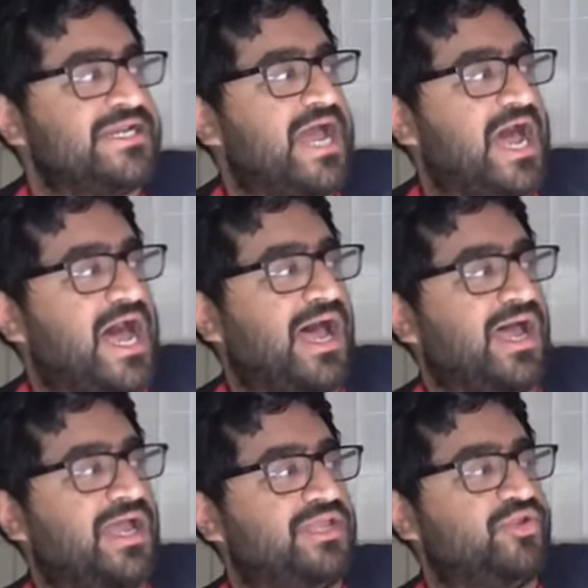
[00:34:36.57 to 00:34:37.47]
Uh,
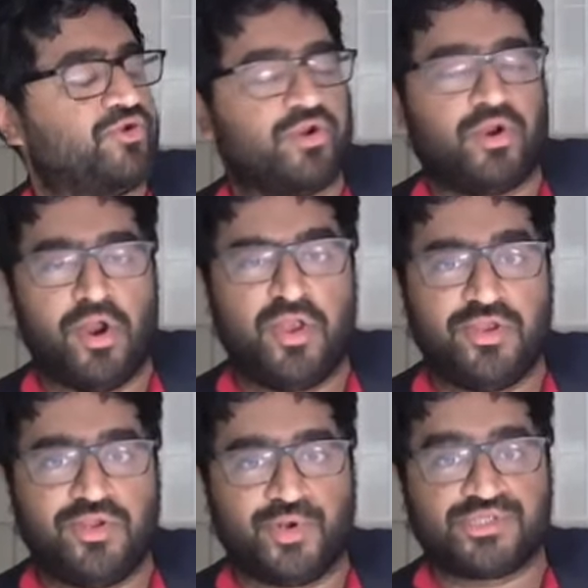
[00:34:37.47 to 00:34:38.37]
you're
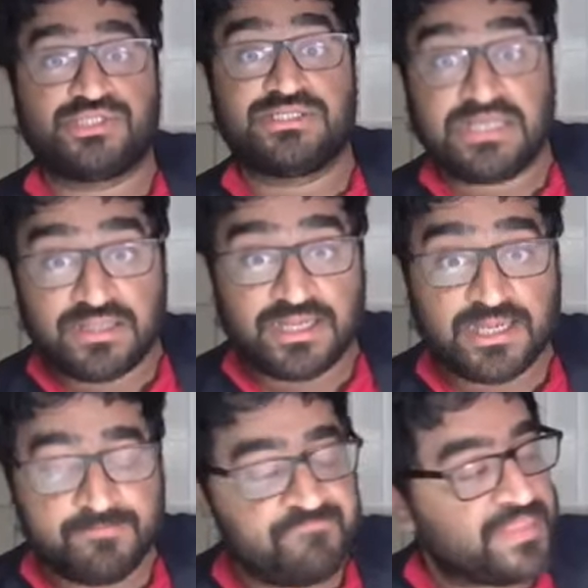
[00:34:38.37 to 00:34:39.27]
you're stealing